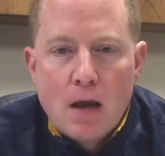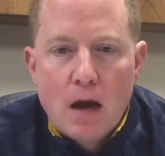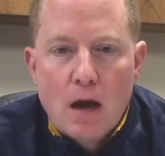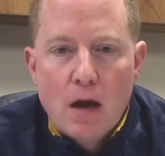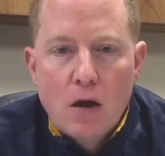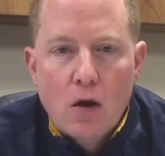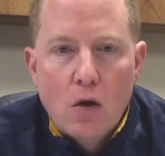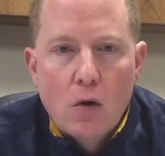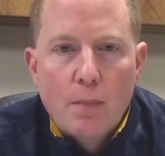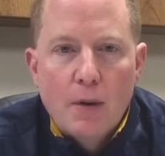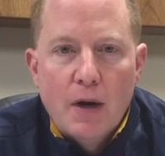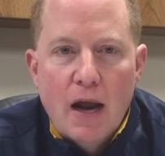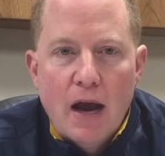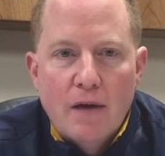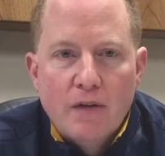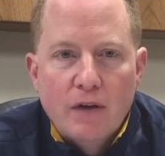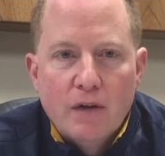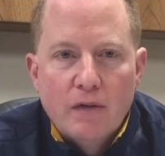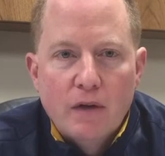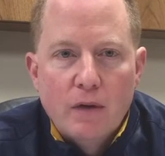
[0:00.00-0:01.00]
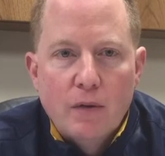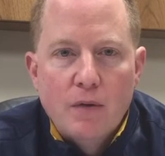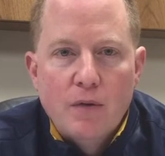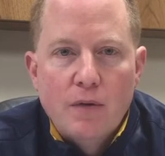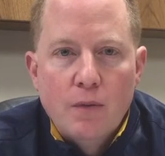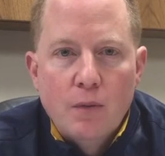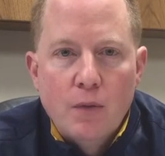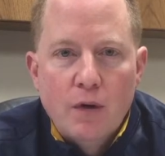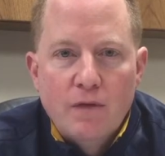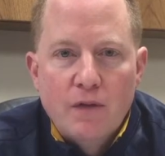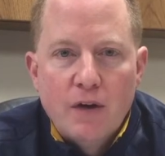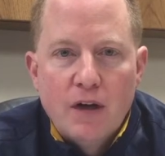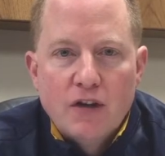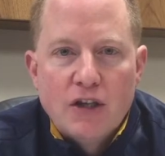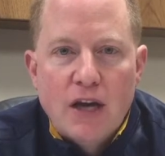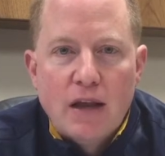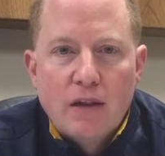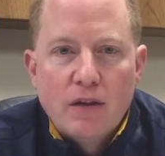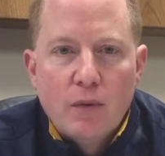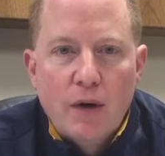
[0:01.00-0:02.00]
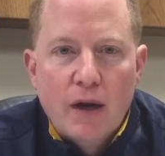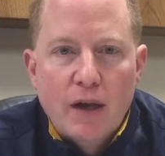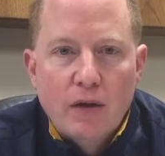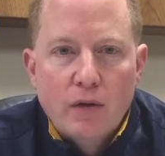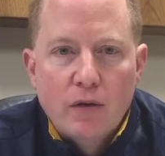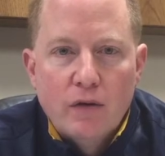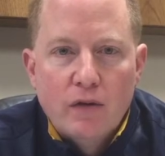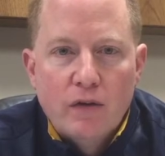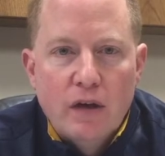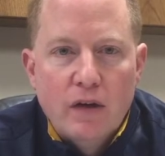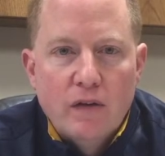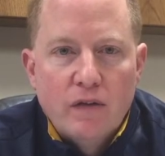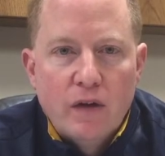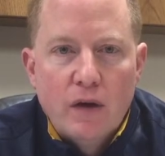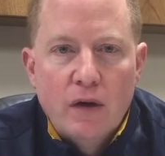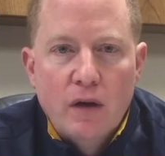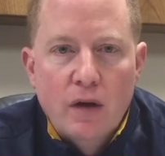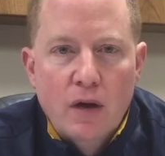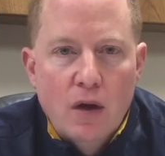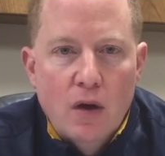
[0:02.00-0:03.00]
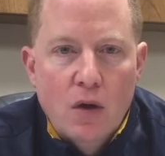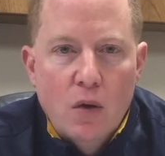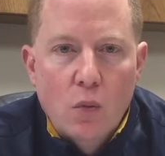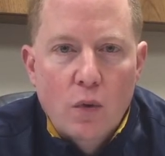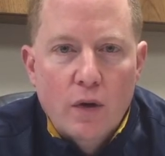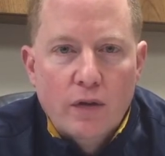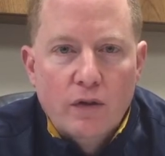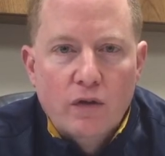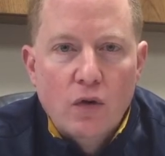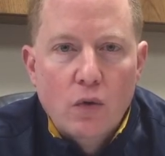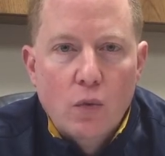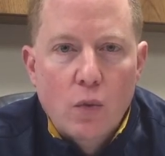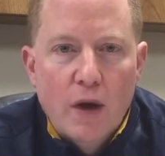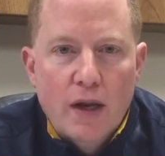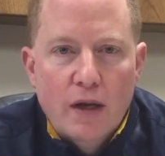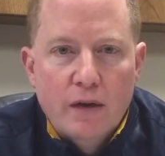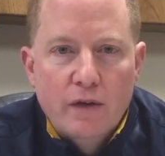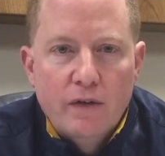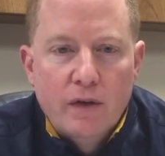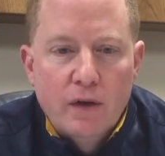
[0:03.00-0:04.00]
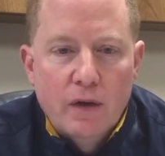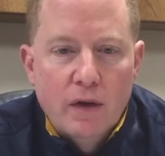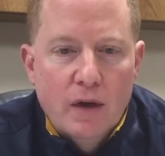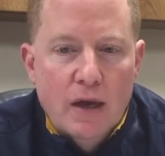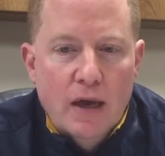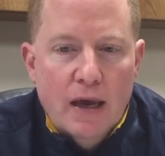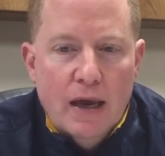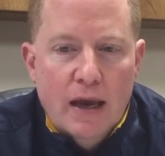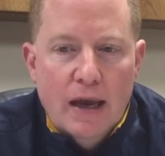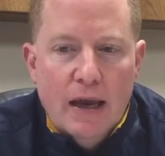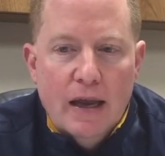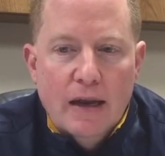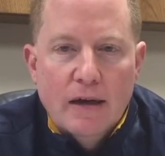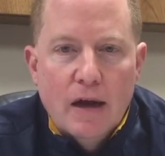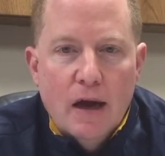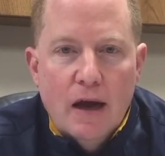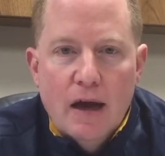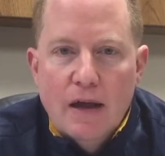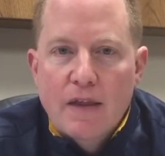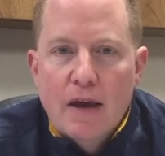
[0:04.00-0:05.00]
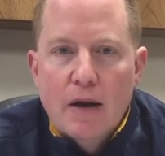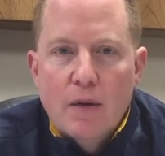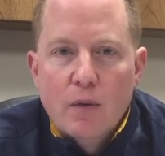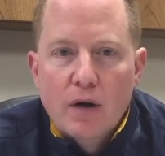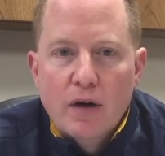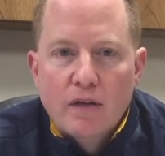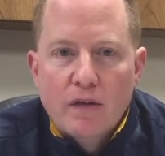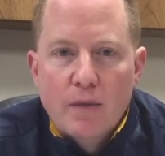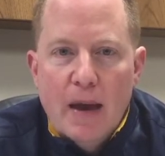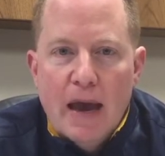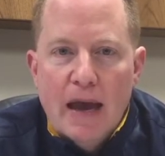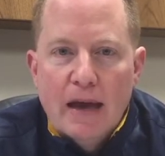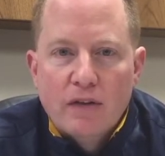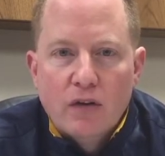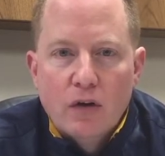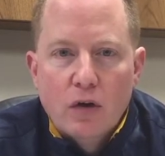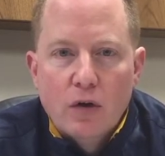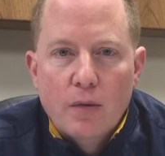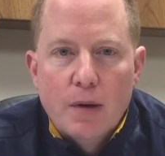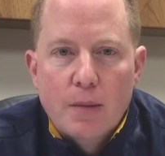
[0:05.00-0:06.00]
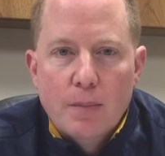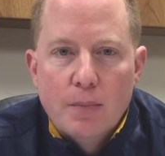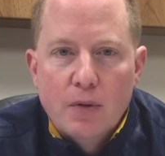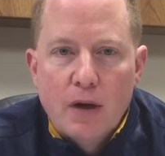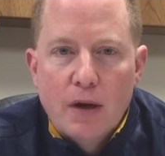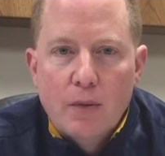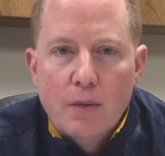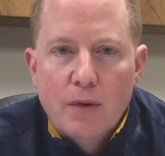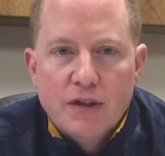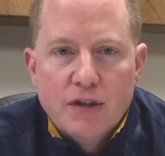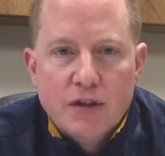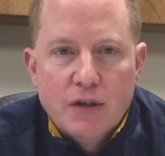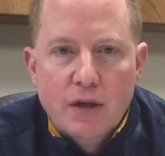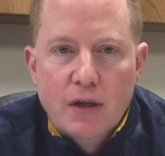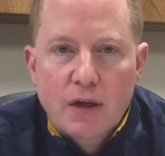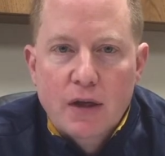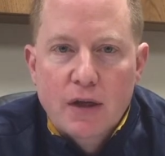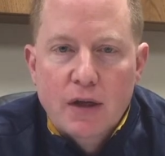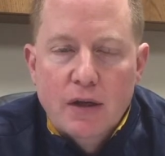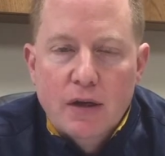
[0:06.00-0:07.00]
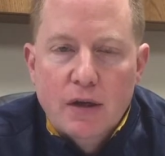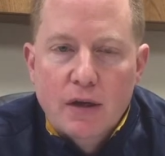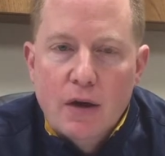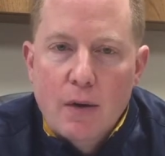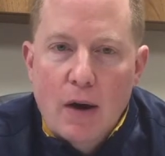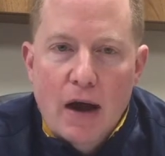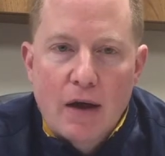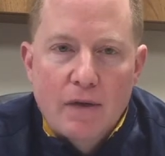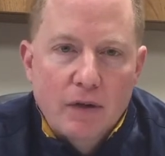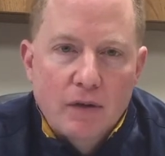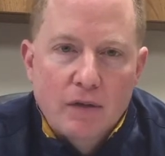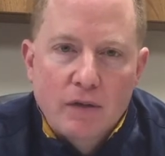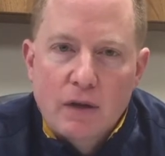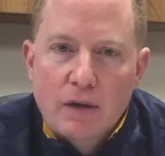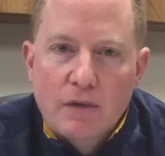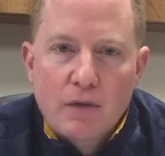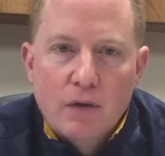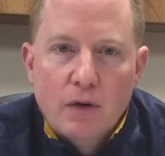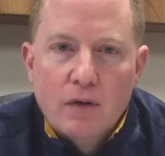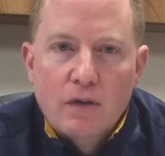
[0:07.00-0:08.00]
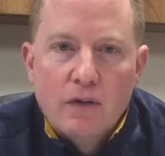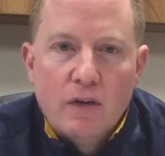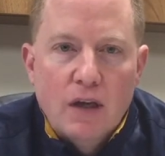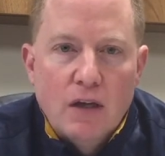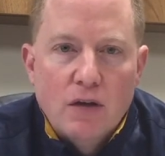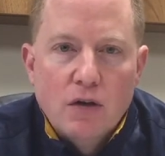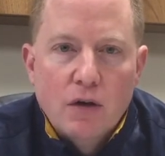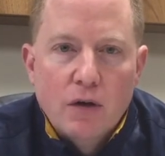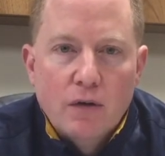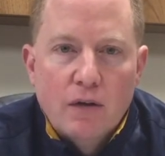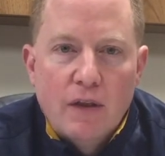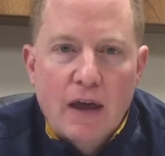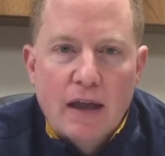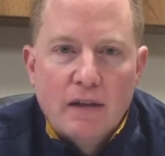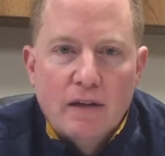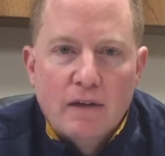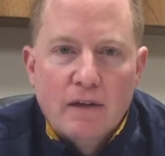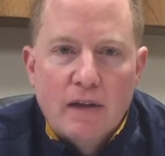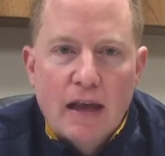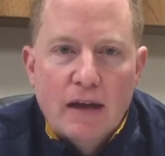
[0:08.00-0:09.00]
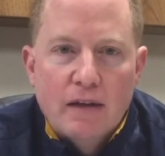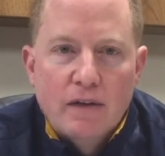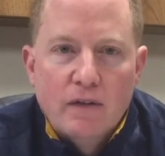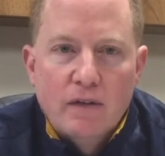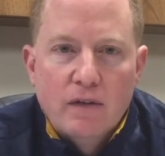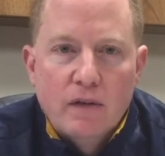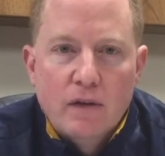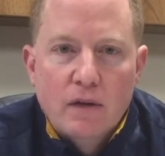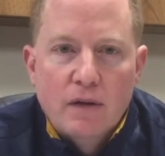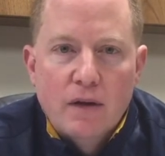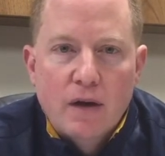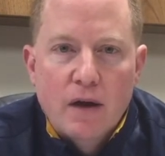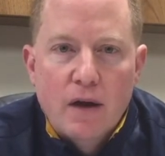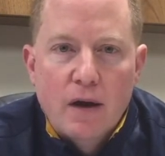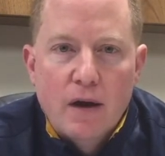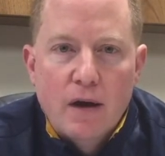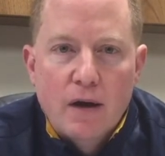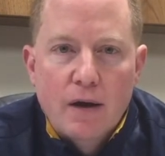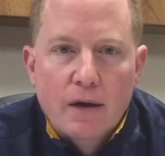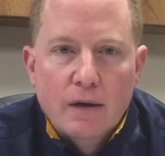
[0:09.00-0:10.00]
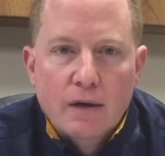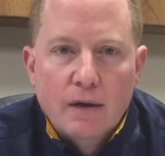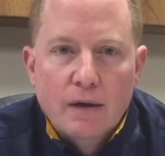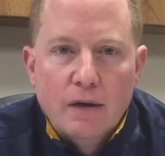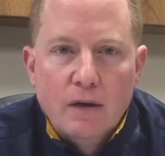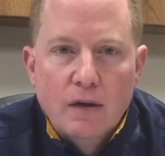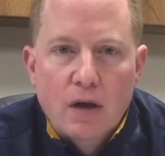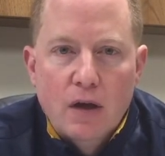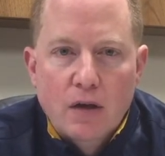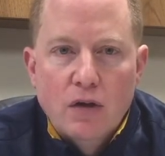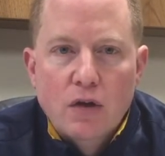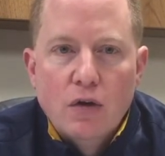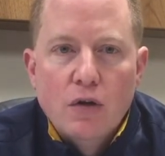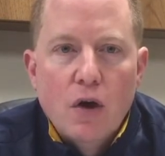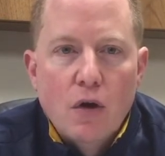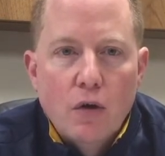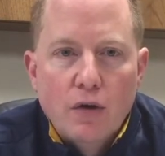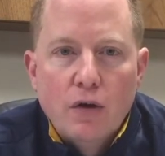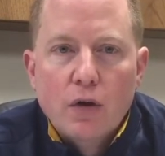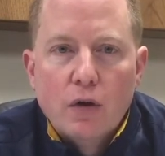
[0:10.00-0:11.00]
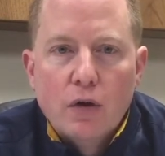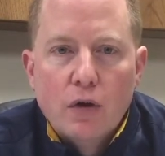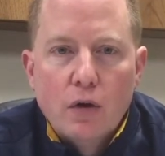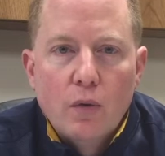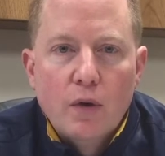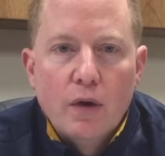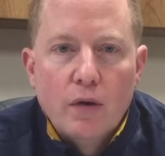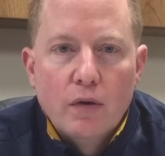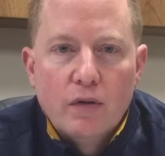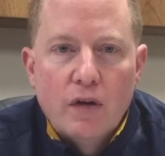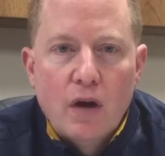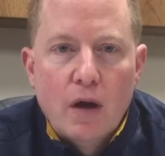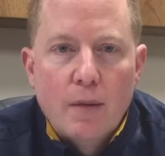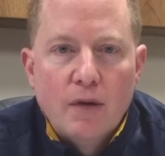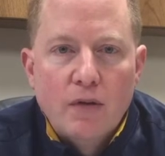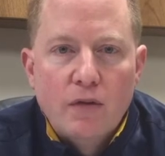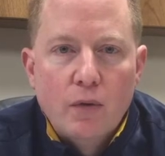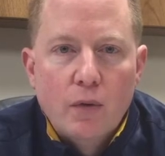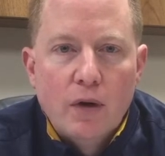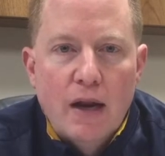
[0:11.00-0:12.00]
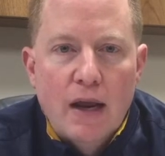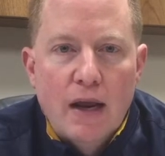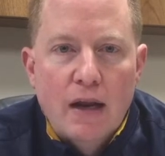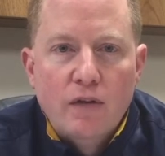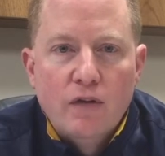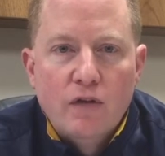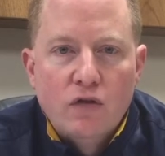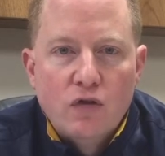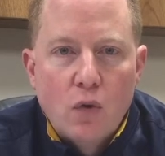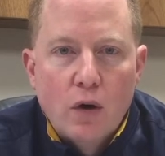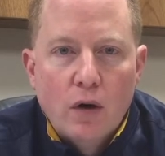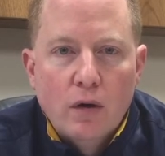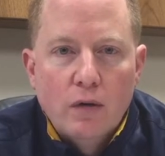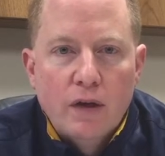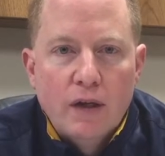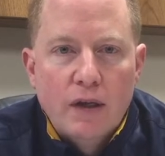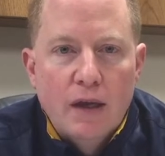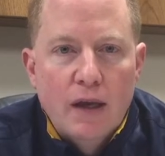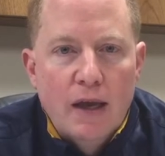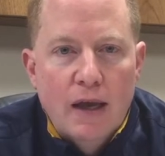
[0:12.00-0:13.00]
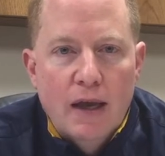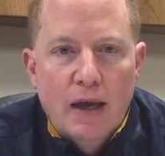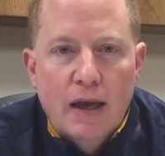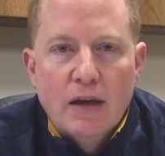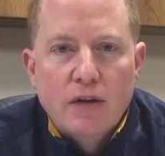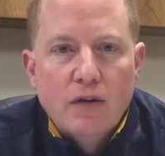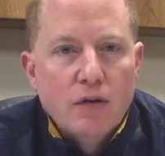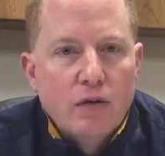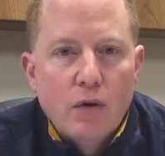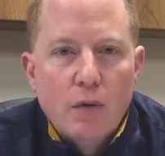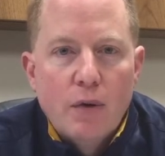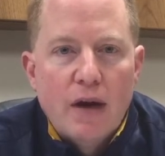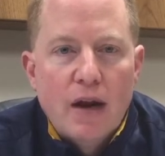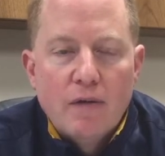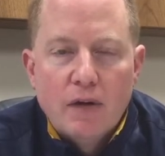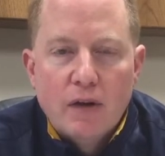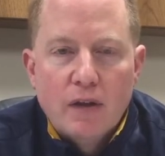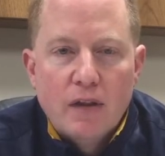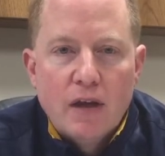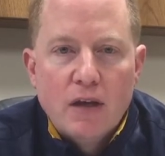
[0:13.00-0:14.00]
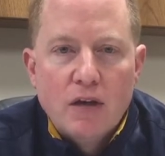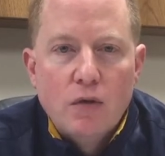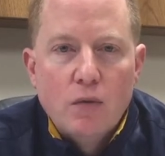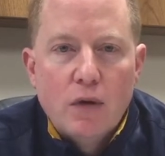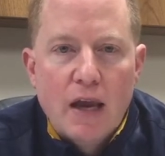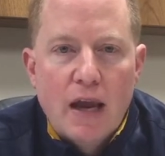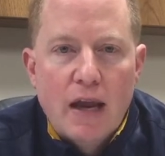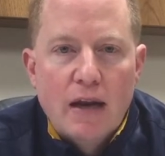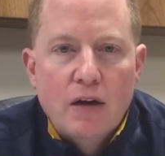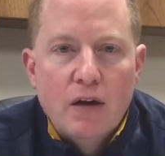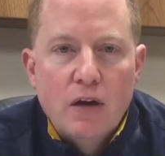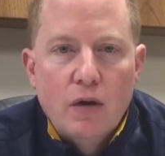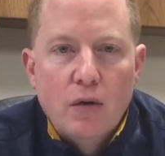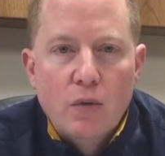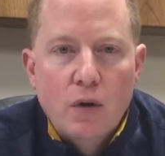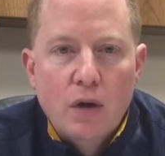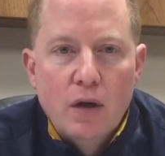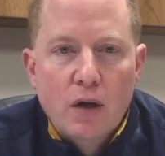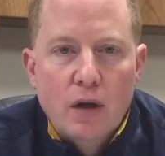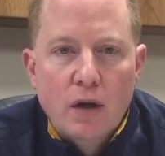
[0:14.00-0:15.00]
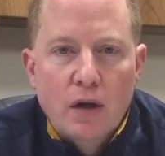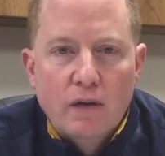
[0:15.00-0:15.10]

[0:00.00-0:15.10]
Uh, hoping obviously with, we finish out the regular season with two wins, and uh, and then we're into MAC tournament play, which you know obviously for a senior that, that's uh, you, you, know your career's coming to an end shortly, and you're doing everything you can do